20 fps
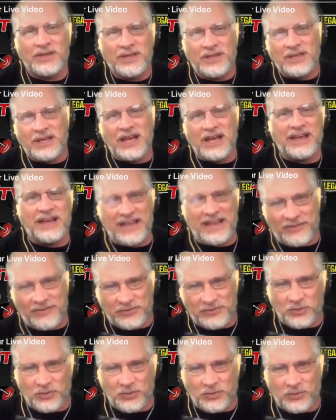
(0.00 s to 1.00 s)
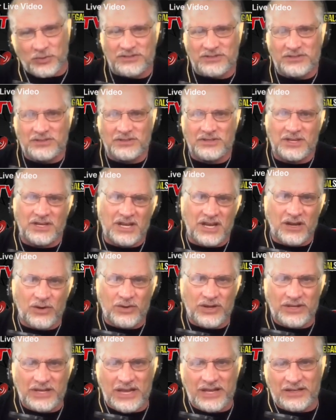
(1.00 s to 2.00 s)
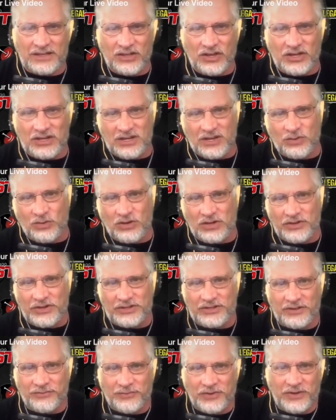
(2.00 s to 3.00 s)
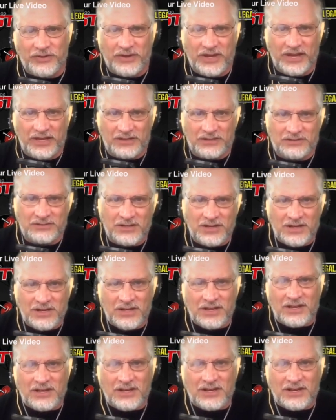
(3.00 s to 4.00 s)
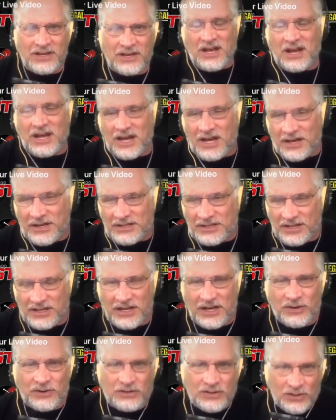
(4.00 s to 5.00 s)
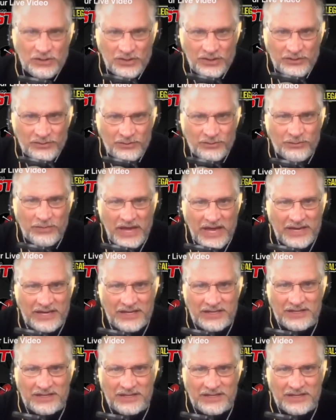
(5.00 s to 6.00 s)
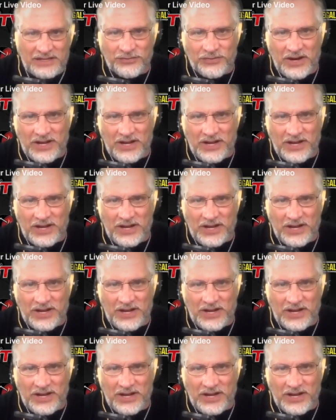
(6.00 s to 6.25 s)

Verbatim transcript: can compare them afterwards, you know, and, and look at all the different things. Uh, you know,